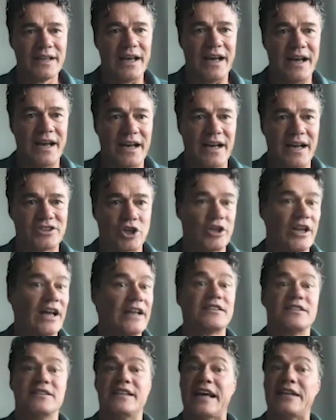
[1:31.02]
Uh, so
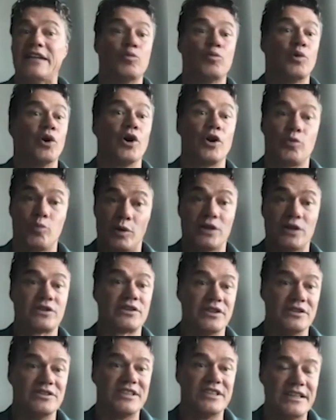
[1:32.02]
that that work will
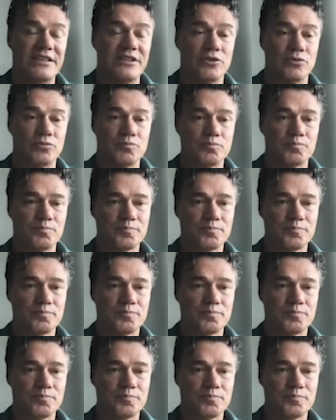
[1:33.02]
continue.